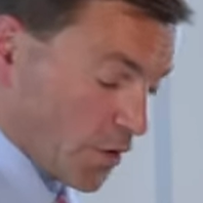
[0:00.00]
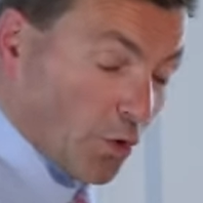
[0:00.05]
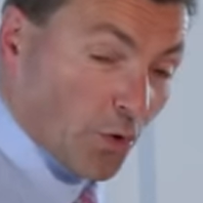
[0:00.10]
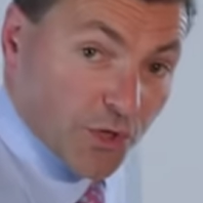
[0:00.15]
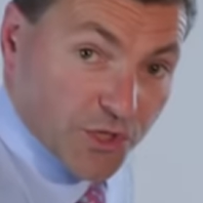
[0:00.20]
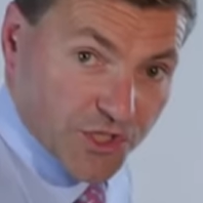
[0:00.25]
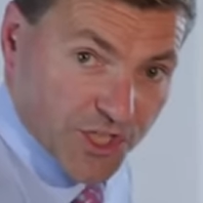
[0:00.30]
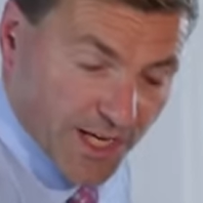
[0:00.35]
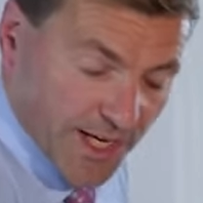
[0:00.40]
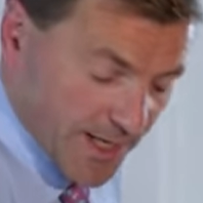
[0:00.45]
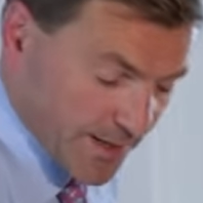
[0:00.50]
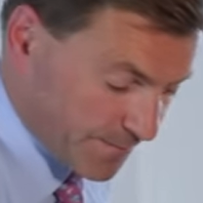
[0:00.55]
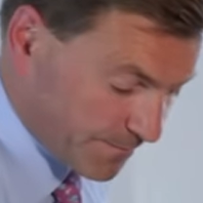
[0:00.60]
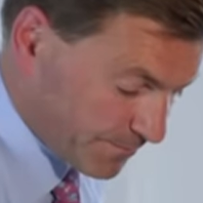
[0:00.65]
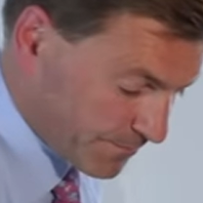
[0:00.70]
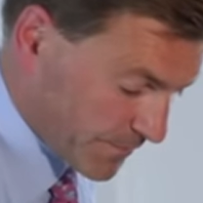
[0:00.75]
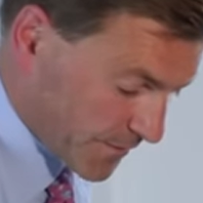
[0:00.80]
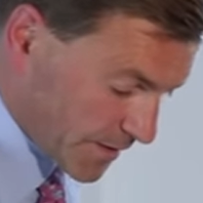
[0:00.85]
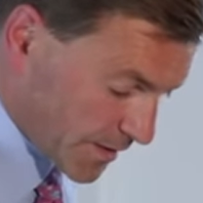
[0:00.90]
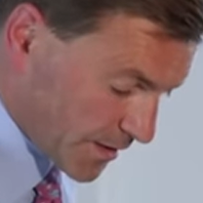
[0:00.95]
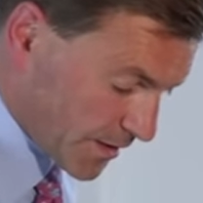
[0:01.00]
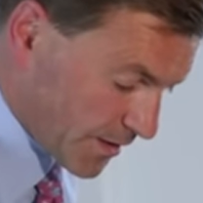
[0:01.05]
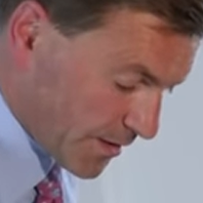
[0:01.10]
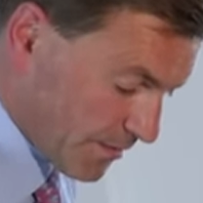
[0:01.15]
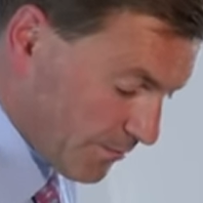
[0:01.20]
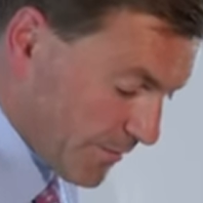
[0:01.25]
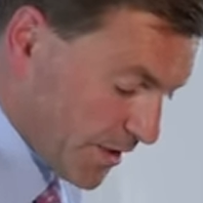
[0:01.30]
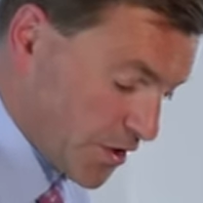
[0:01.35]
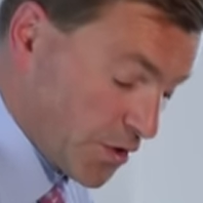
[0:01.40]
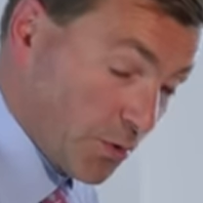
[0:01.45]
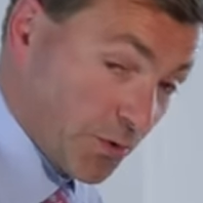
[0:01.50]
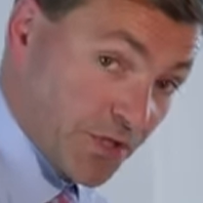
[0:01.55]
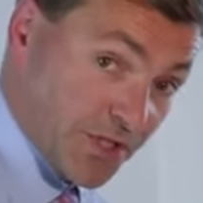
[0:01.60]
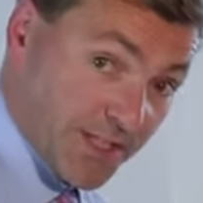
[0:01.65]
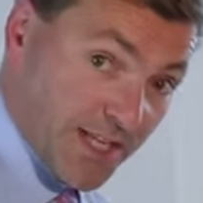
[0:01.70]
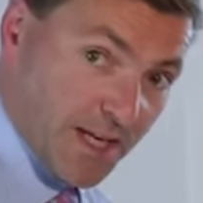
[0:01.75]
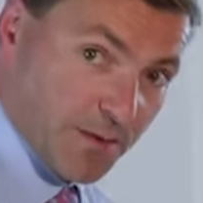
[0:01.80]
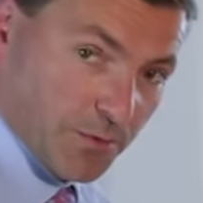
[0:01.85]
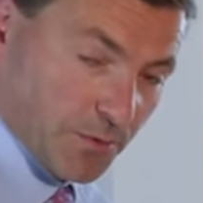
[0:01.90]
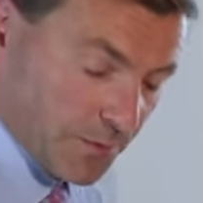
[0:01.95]
or a chair. Make sure it's
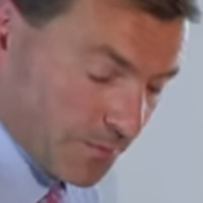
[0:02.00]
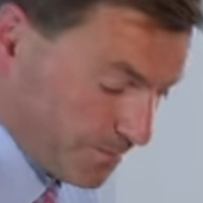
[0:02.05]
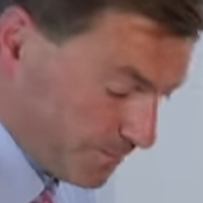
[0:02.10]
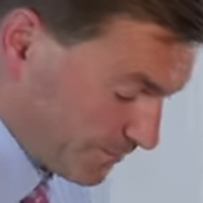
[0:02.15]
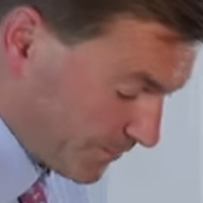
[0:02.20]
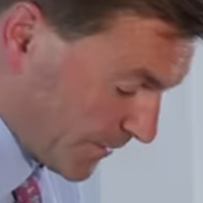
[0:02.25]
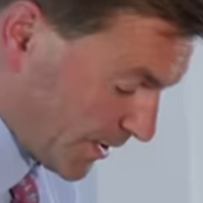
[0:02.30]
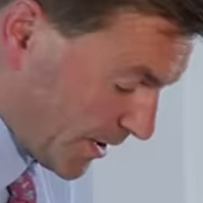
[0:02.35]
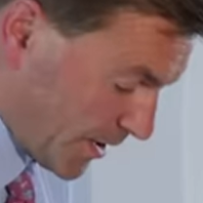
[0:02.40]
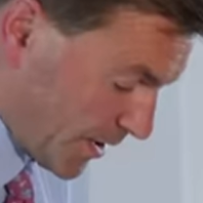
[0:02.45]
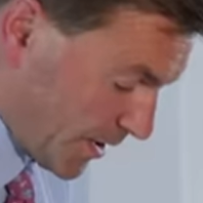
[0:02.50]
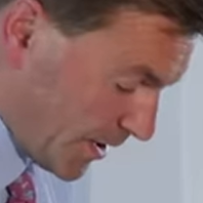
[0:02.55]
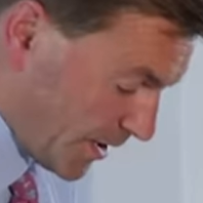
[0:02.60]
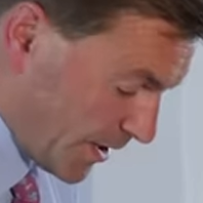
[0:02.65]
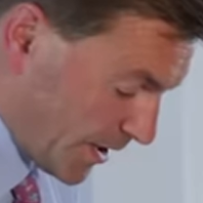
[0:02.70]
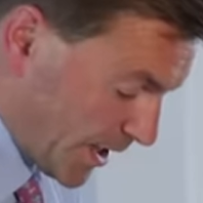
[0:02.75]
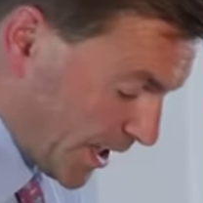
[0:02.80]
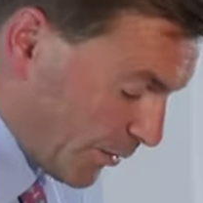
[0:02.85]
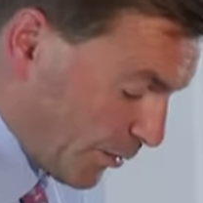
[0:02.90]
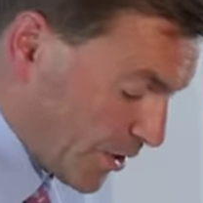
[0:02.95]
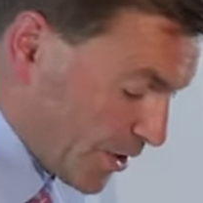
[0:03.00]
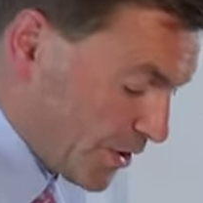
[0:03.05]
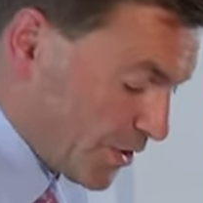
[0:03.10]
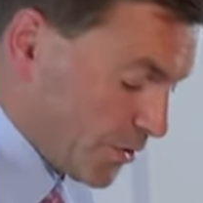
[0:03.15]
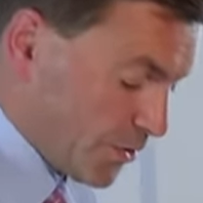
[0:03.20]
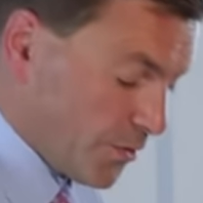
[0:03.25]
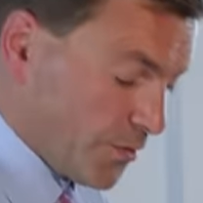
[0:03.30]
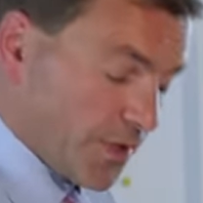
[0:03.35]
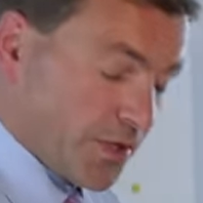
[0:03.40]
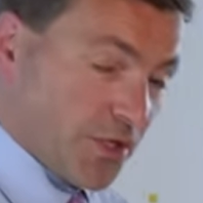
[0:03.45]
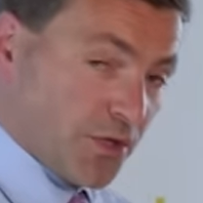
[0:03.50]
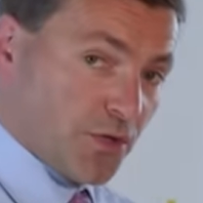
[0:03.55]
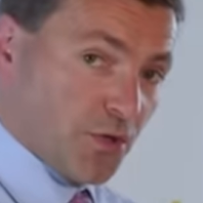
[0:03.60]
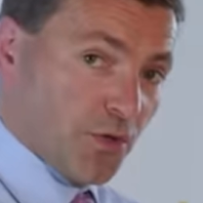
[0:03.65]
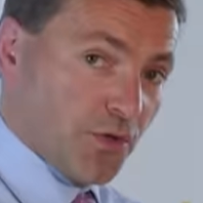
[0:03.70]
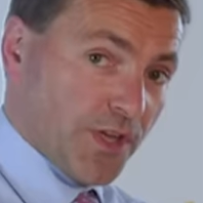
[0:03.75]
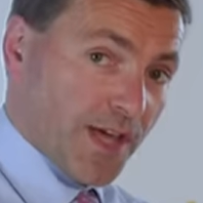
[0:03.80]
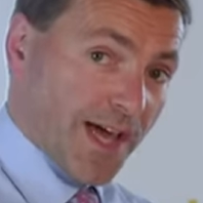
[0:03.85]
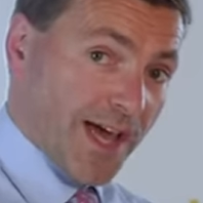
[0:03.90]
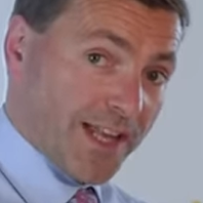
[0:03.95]
stable. And what you do is you
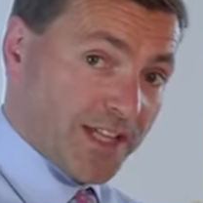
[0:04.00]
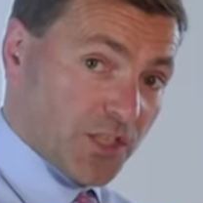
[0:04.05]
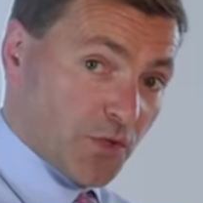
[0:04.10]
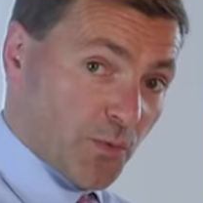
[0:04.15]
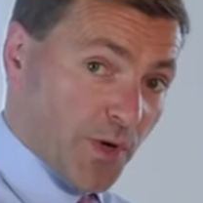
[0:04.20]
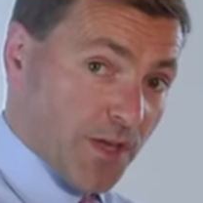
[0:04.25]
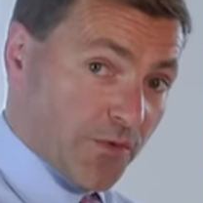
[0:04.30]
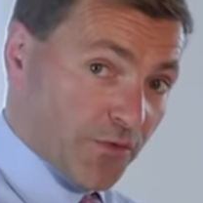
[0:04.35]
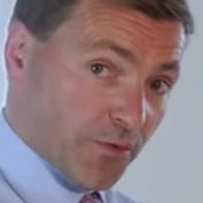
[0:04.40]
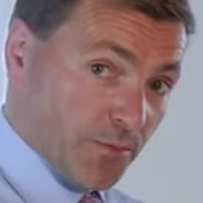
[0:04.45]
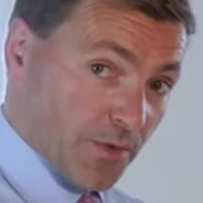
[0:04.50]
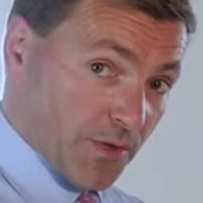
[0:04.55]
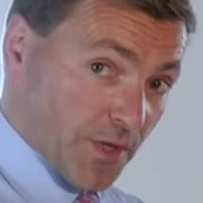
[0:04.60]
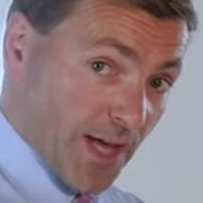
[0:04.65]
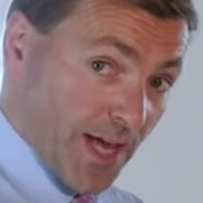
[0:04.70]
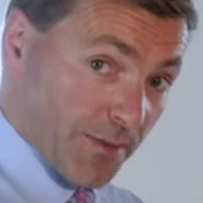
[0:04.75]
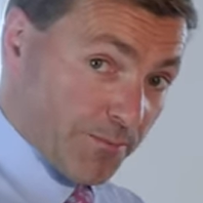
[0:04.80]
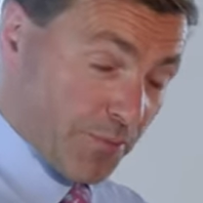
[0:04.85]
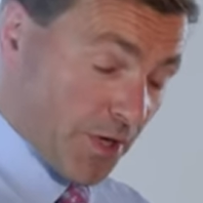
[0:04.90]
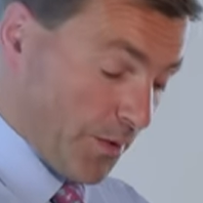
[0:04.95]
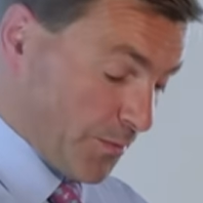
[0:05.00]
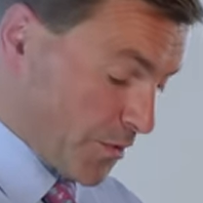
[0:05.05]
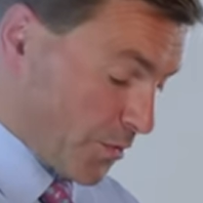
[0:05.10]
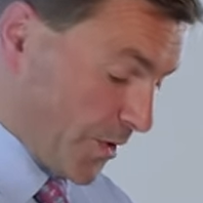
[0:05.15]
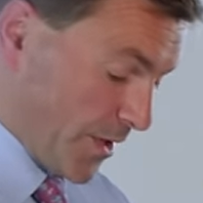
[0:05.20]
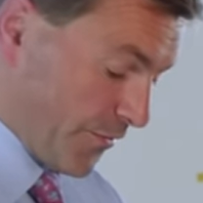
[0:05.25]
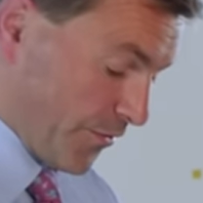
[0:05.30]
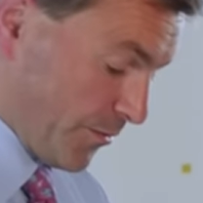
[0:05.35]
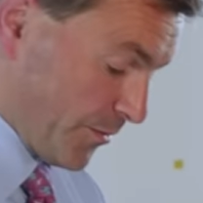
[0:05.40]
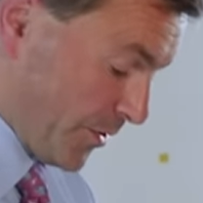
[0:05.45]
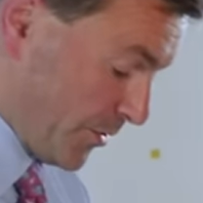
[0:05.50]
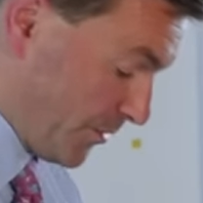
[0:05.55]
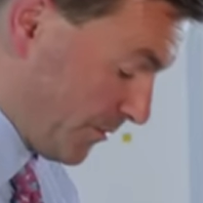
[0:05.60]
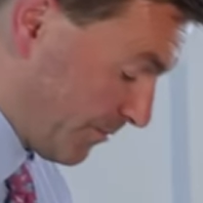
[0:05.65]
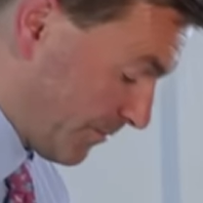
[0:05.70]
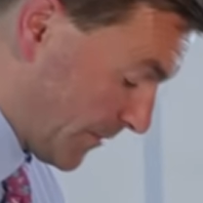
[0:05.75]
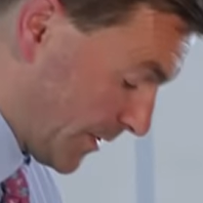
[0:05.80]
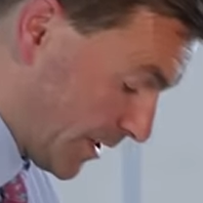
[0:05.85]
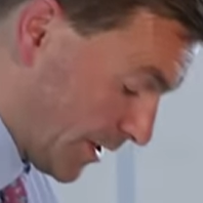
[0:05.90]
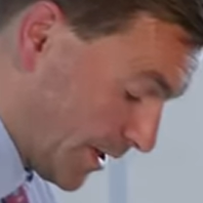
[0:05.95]
turn your hands away from you, the hand palms away from you,
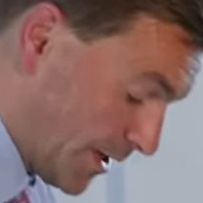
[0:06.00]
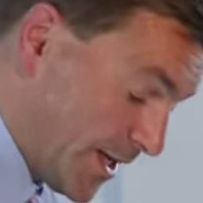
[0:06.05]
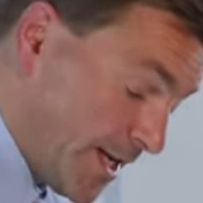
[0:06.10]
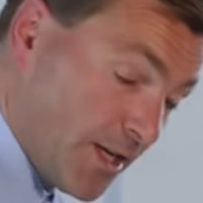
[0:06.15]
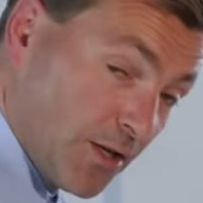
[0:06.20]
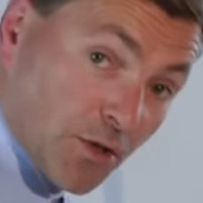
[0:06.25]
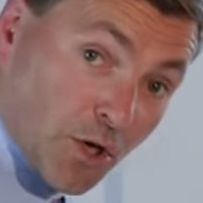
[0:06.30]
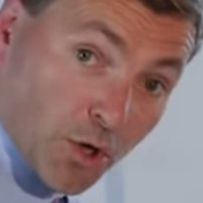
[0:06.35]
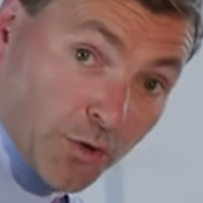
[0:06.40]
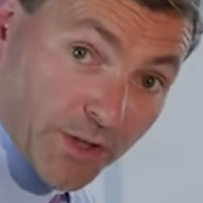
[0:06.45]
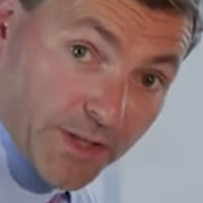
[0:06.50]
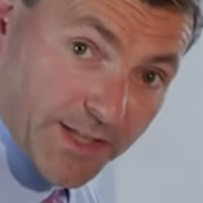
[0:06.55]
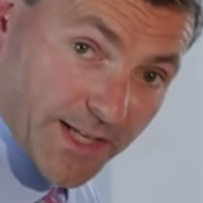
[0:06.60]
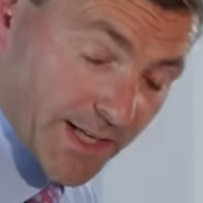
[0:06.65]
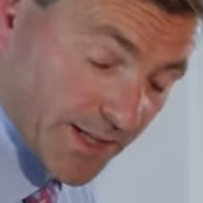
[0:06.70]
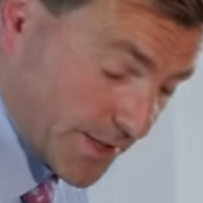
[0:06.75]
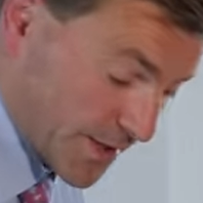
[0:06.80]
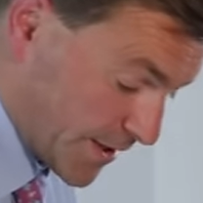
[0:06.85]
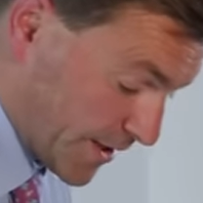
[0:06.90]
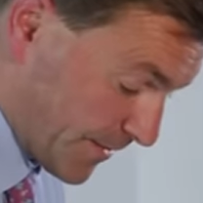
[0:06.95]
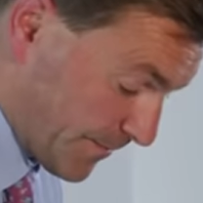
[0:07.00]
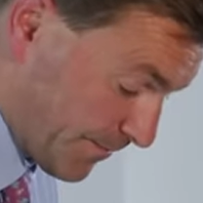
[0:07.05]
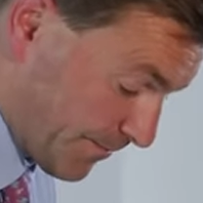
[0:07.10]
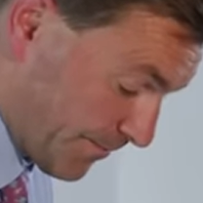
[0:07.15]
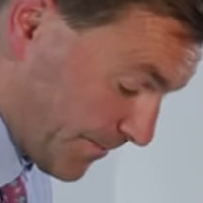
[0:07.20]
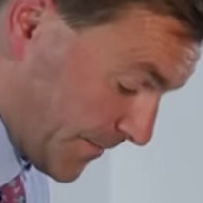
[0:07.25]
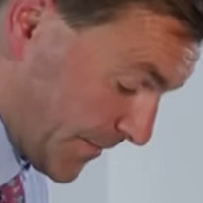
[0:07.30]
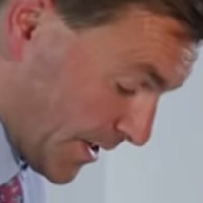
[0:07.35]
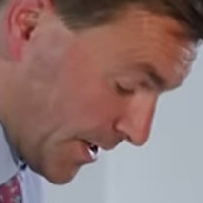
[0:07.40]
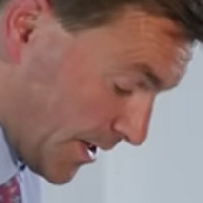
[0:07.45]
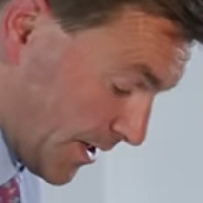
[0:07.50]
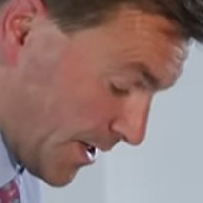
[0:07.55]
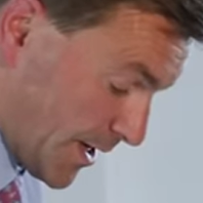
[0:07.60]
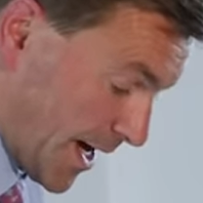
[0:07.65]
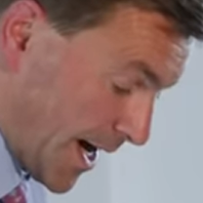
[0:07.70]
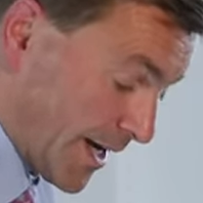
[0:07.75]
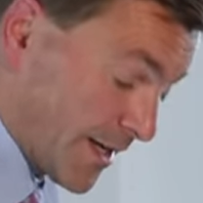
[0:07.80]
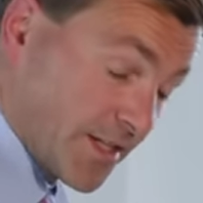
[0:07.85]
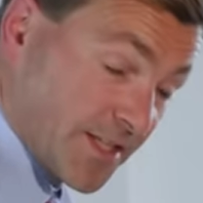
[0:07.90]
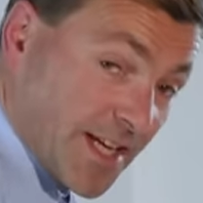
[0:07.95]
lean on the desk,
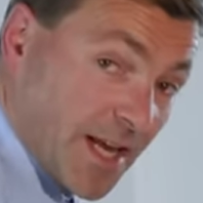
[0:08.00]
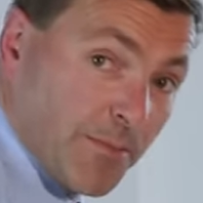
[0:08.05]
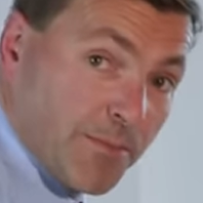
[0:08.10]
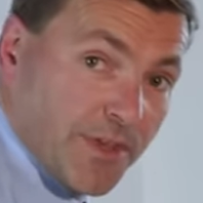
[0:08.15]
and same